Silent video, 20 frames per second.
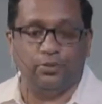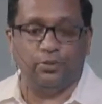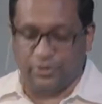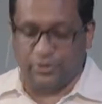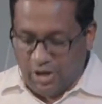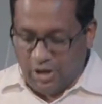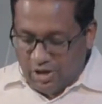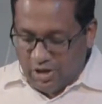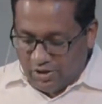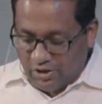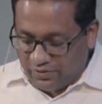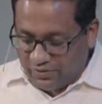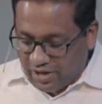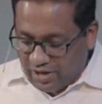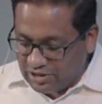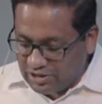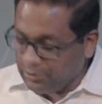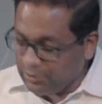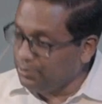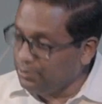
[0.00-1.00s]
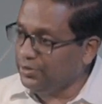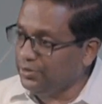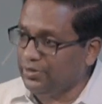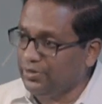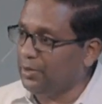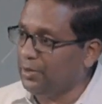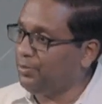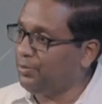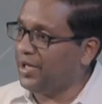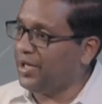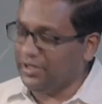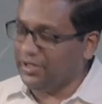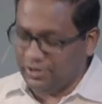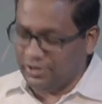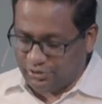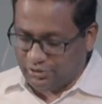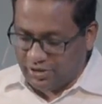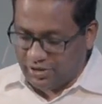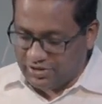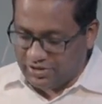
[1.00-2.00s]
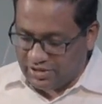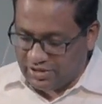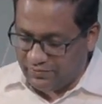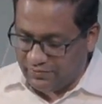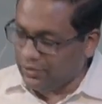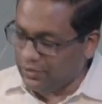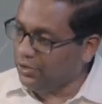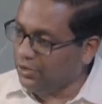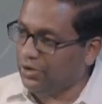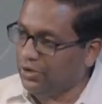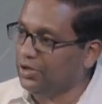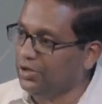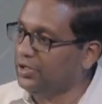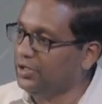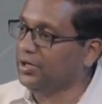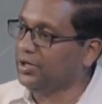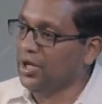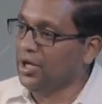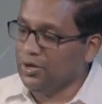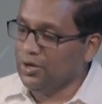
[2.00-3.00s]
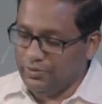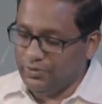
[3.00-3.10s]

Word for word: reveals every sin, exposes every excuse,